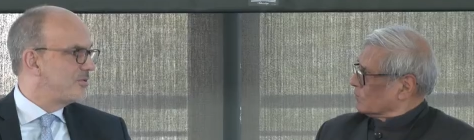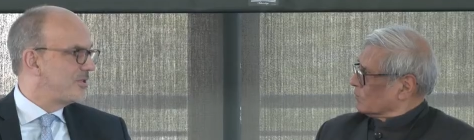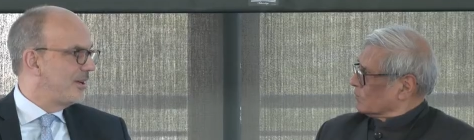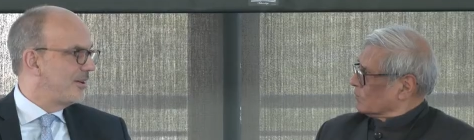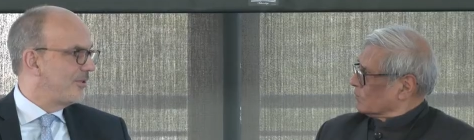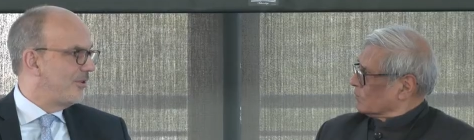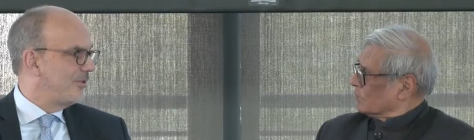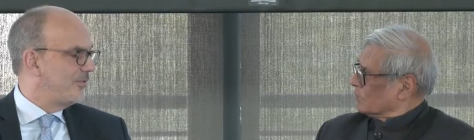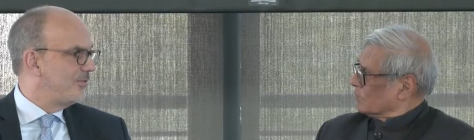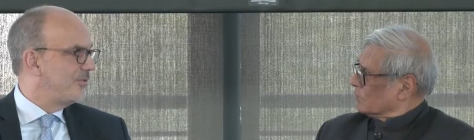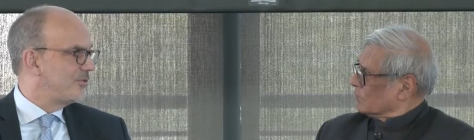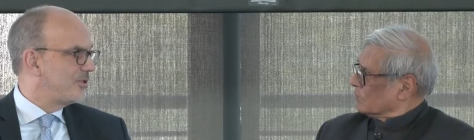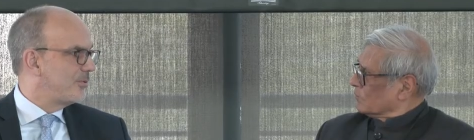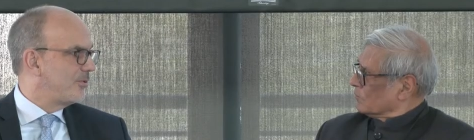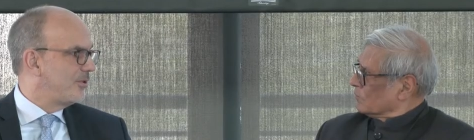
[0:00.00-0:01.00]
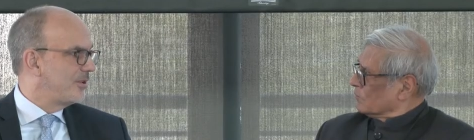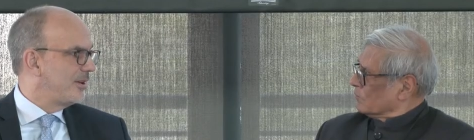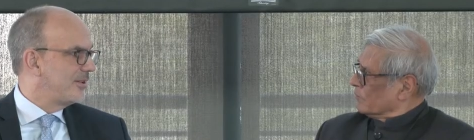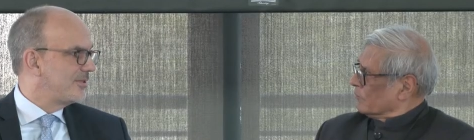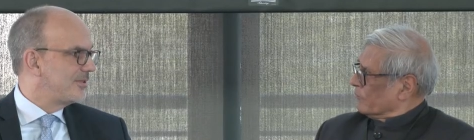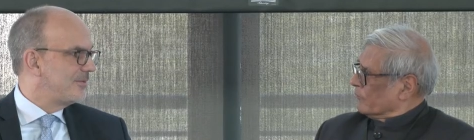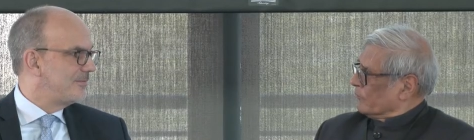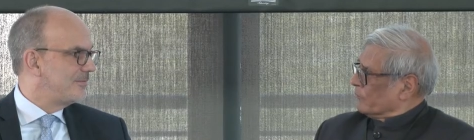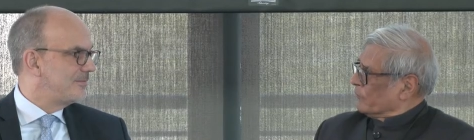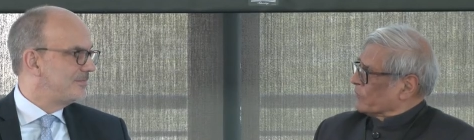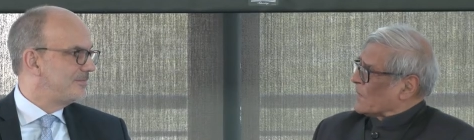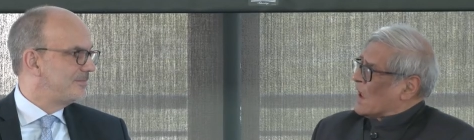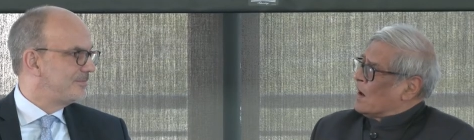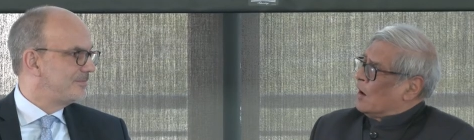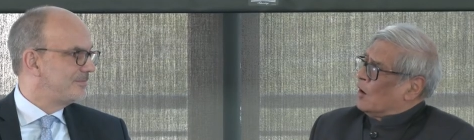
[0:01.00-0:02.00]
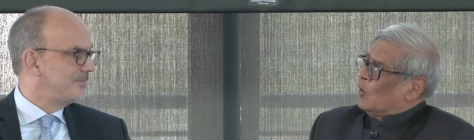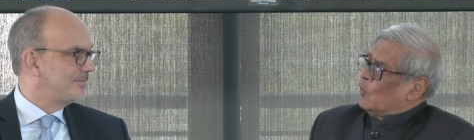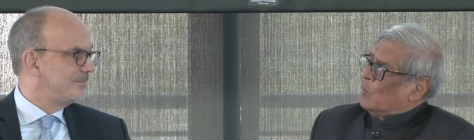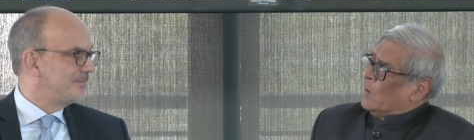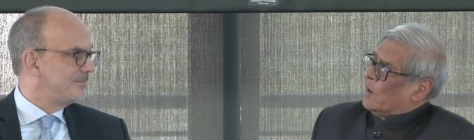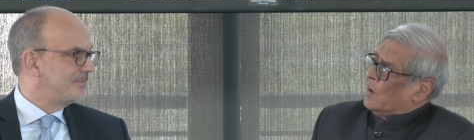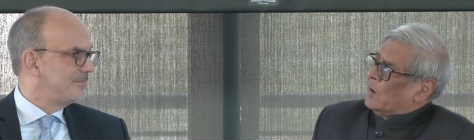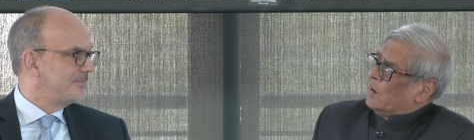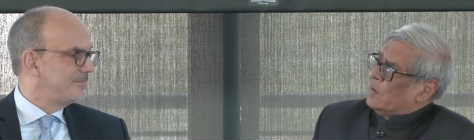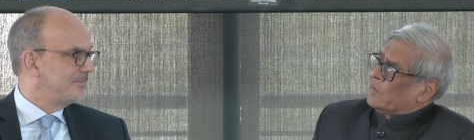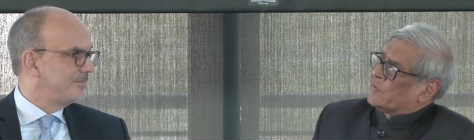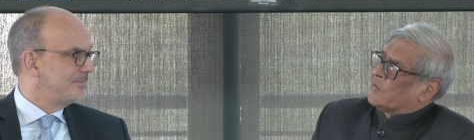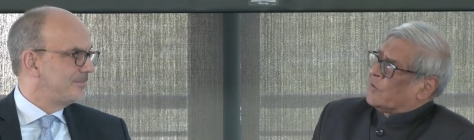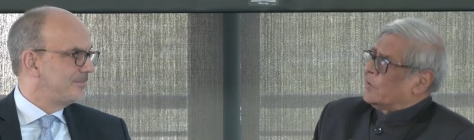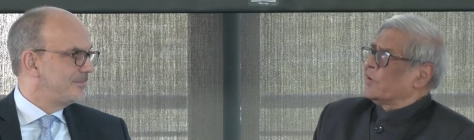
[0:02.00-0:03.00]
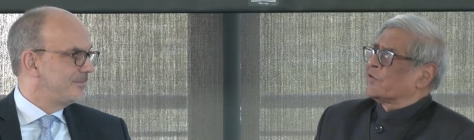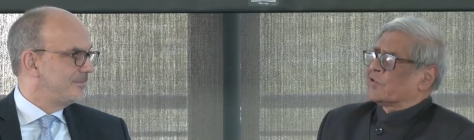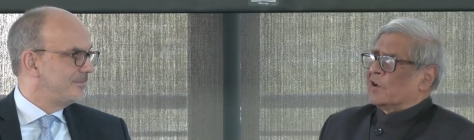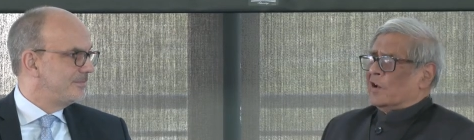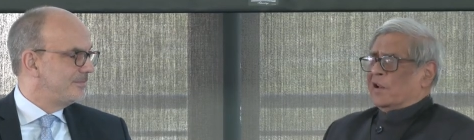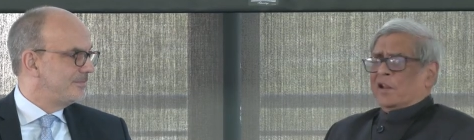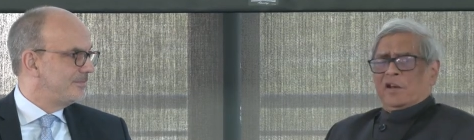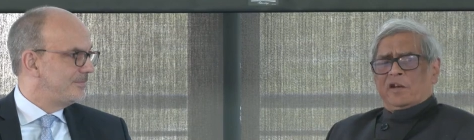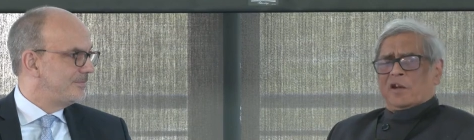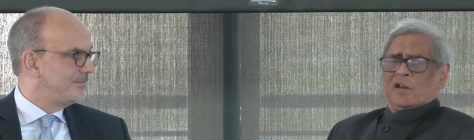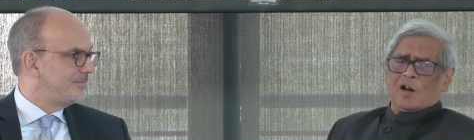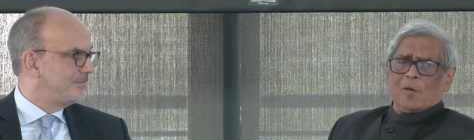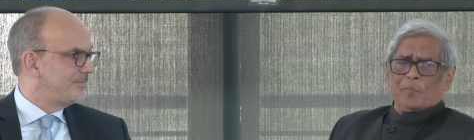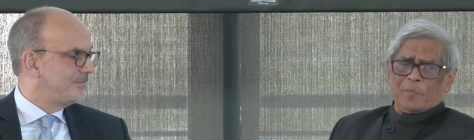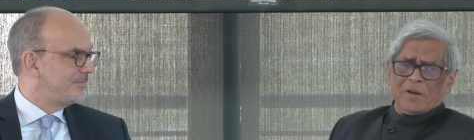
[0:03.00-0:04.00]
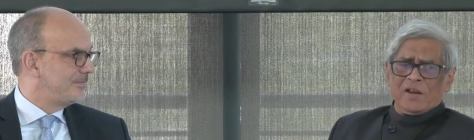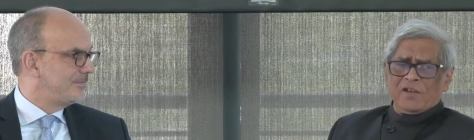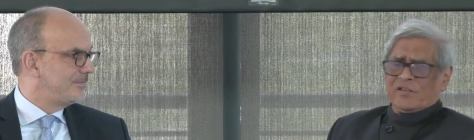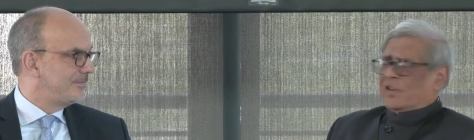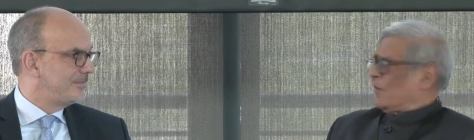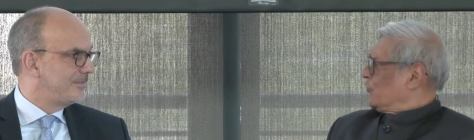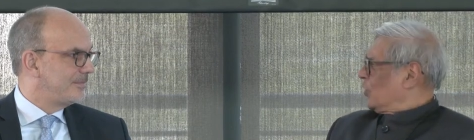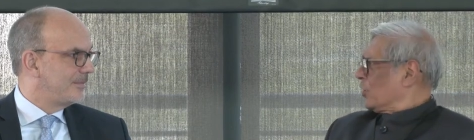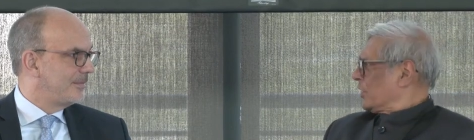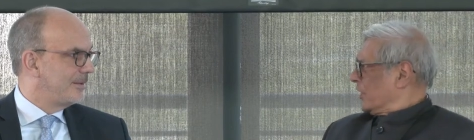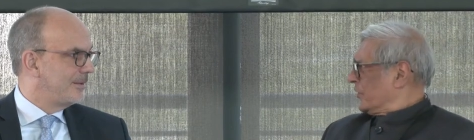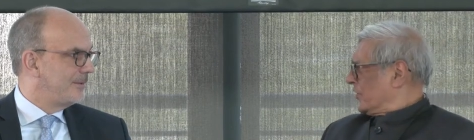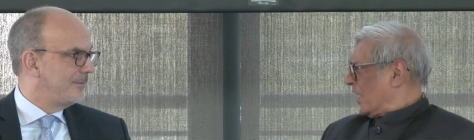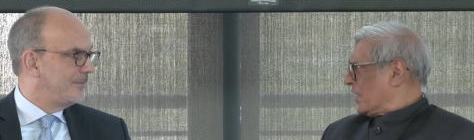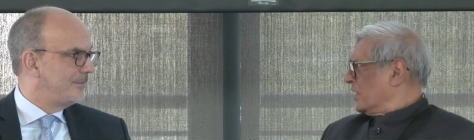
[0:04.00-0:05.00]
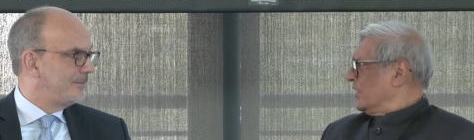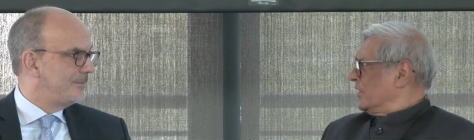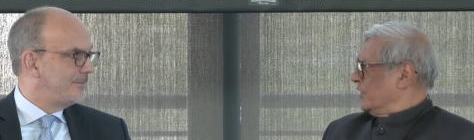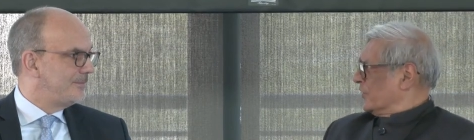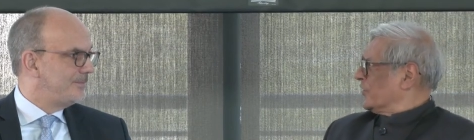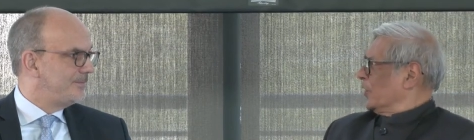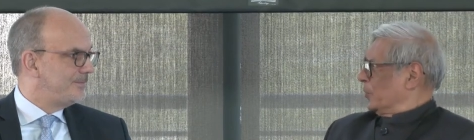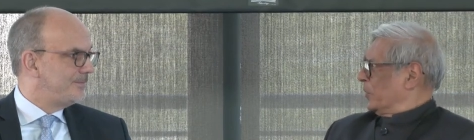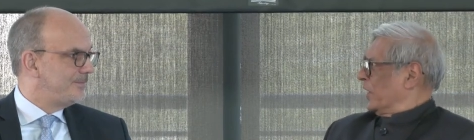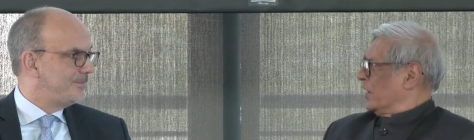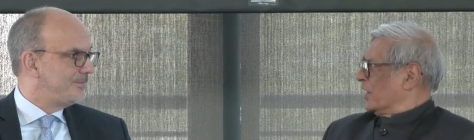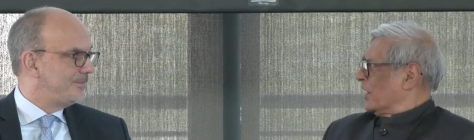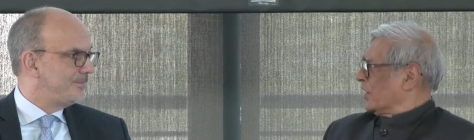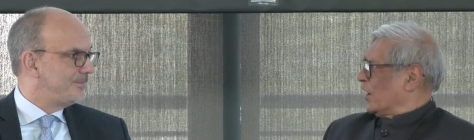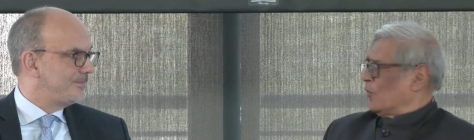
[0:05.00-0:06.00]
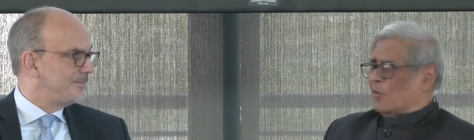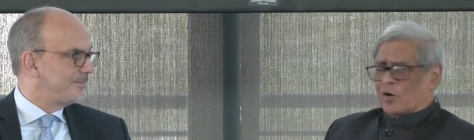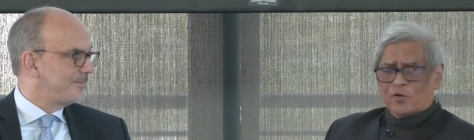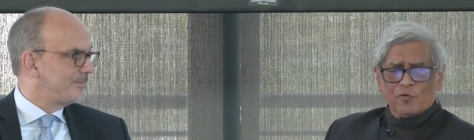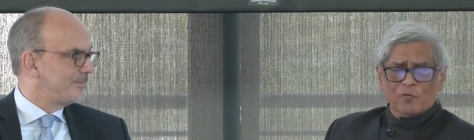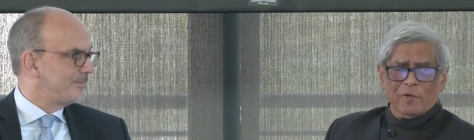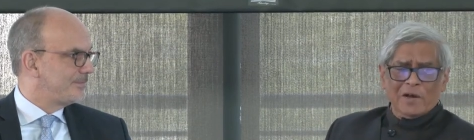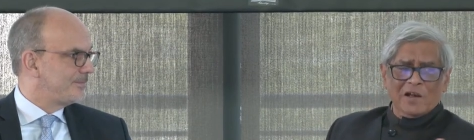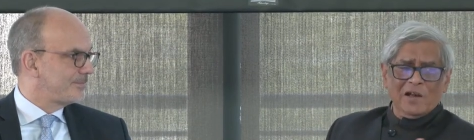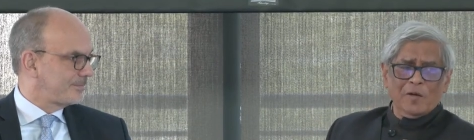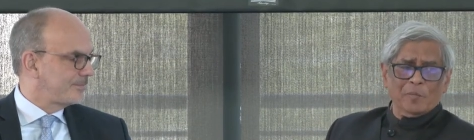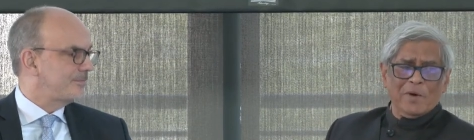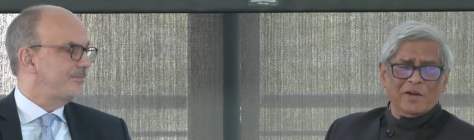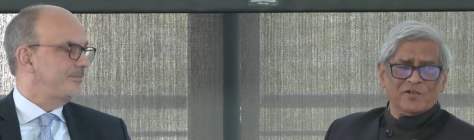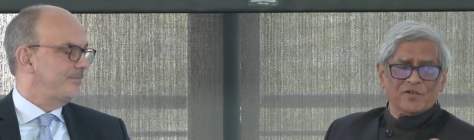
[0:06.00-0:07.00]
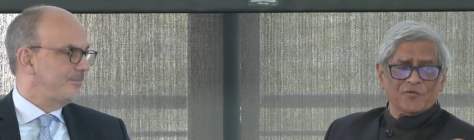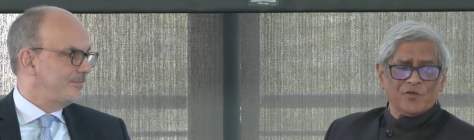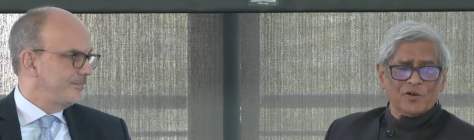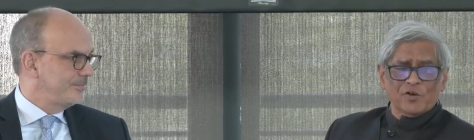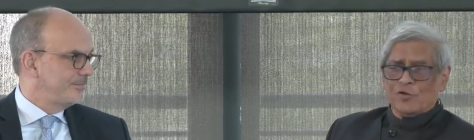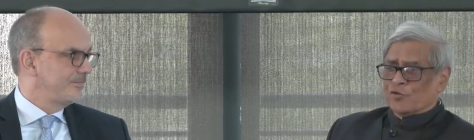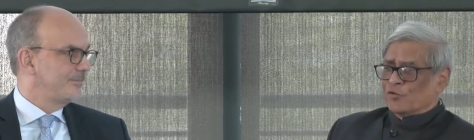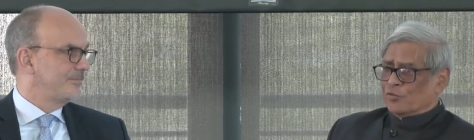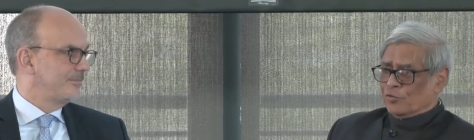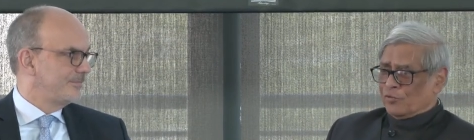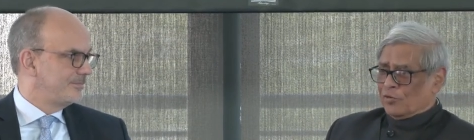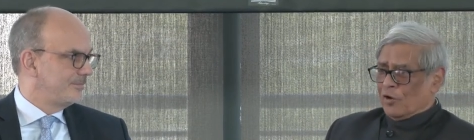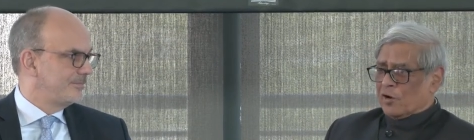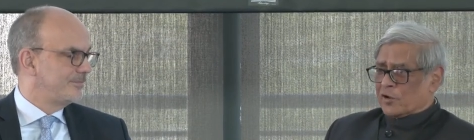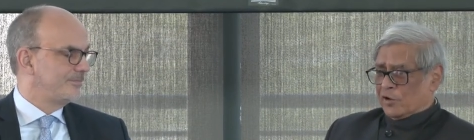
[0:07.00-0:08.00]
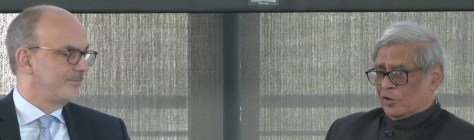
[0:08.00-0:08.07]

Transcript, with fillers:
Speaker 1: take on in future work, yes.
Speaker 2: Well, traditionally, Indian companies have not exactly disappeared. And I want to quickly mention, for those who do not